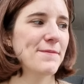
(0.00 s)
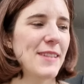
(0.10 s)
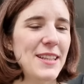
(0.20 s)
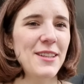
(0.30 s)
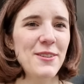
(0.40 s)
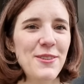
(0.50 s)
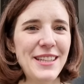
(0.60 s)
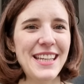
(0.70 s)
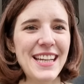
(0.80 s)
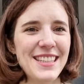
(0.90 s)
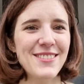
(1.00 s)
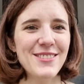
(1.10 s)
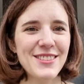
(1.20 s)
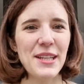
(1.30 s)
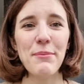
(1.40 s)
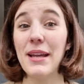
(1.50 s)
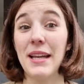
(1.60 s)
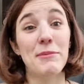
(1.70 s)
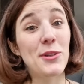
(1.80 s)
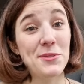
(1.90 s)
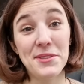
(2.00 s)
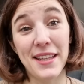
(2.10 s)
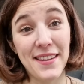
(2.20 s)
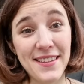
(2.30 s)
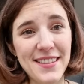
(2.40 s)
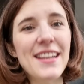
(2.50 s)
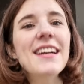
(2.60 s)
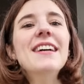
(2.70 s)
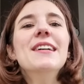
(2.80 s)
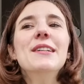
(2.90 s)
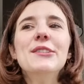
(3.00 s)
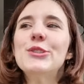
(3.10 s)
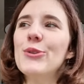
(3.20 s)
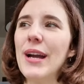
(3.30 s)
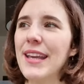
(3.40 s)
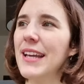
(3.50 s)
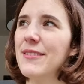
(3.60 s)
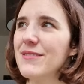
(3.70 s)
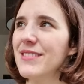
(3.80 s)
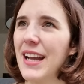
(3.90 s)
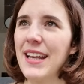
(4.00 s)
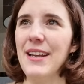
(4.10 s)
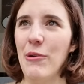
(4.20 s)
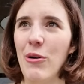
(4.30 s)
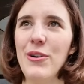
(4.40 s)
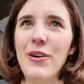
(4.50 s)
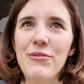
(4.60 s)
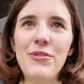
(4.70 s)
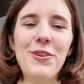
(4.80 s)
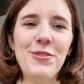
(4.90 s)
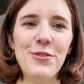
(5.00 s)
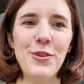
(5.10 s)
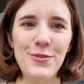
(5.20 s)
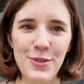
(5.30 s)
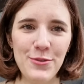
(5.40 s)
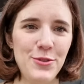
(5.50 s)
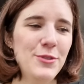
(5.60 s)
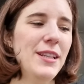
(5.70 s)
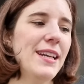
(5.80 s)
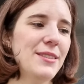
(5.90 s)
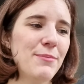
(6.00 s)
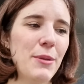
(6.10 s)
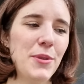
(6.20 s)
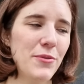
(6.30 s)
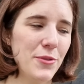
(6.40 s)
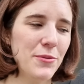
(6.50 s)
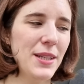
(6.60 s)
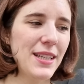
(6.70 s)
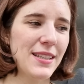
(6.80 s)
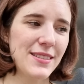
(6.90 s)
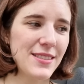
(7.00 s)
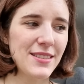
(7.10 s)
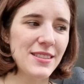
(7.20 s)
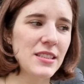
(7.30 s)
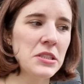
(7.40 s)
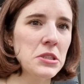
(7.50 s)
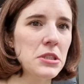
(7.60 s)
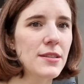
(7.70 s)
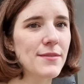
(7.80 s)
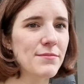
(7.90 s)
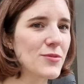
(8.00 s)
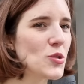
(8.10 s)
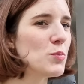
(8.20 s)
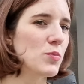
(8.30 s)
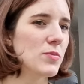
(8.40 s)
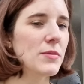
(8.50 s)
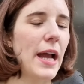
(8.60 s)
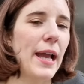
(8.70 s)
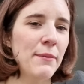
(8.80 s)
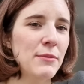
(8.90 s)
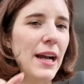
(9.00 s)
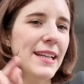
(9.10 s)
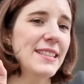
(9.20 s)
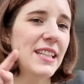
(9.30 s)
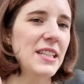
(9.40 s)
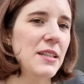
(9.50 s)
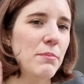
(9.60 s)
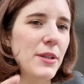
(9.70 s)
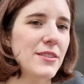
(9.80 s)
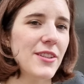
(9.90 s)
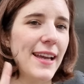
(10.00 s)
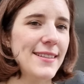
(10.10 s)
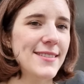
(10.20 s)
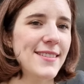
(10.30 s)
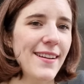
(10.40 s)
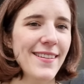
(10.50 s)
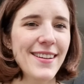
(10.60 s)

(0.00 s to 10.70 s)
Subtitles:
and then you're looking at it all the time, and I'm not good at that. So I can hold off for a few days, maybe a few weeks. I hesitated in putting the S there.